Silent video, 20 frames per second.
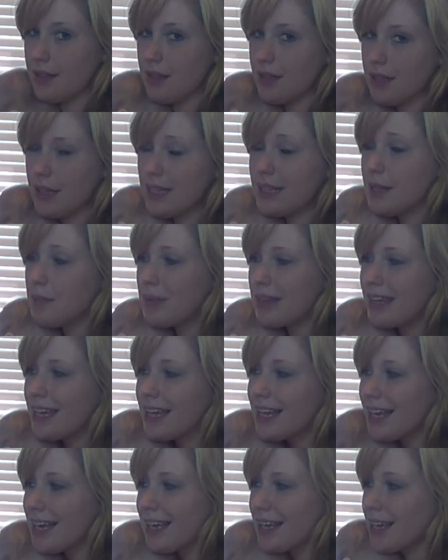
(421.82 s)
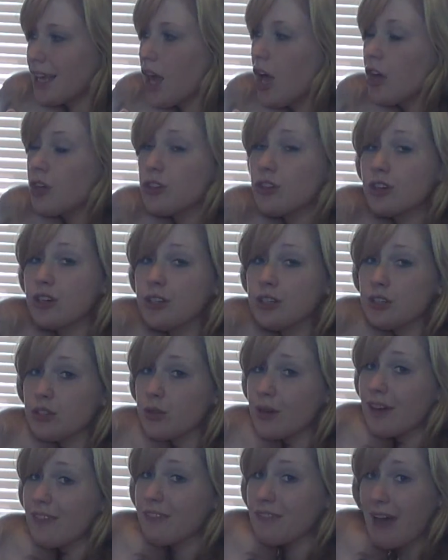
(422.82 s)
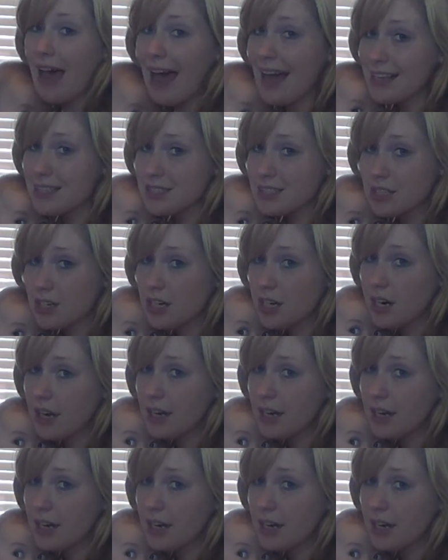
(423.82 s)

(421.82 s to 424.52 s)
in the beginning, you can do it faster